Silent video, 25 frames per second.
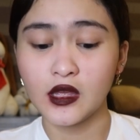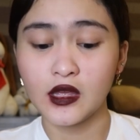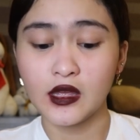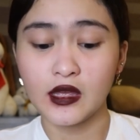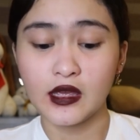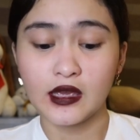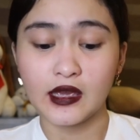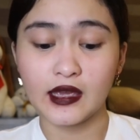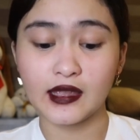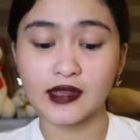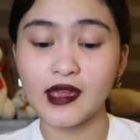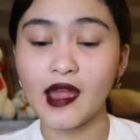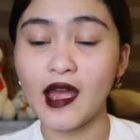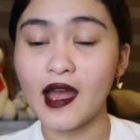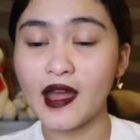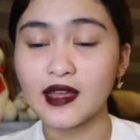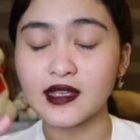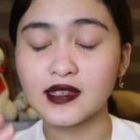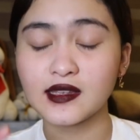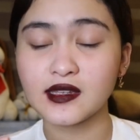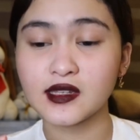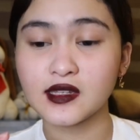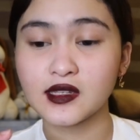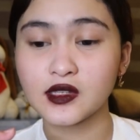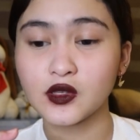it
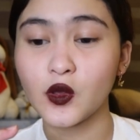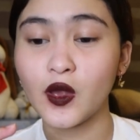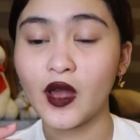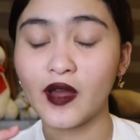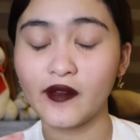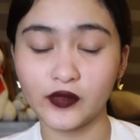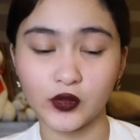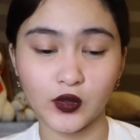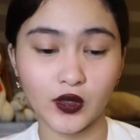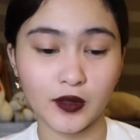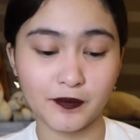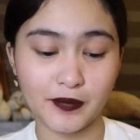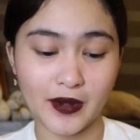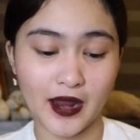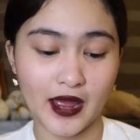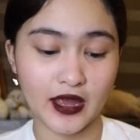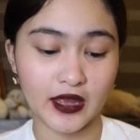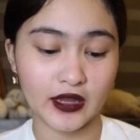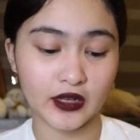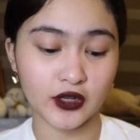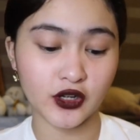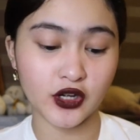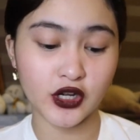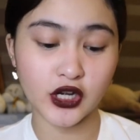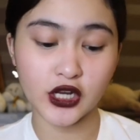has, you have to
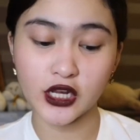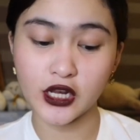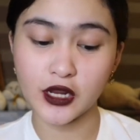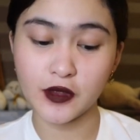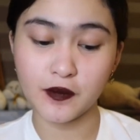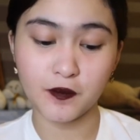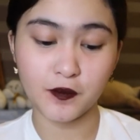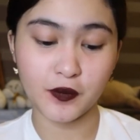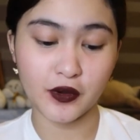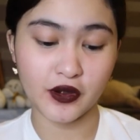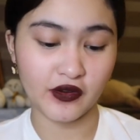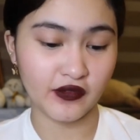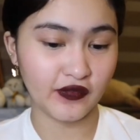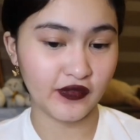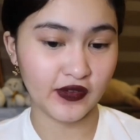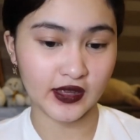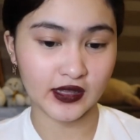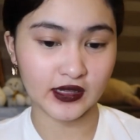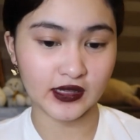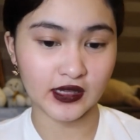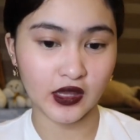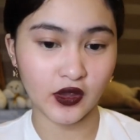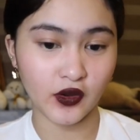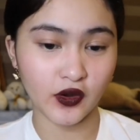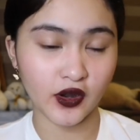apply it really
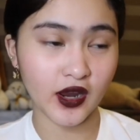perfectly.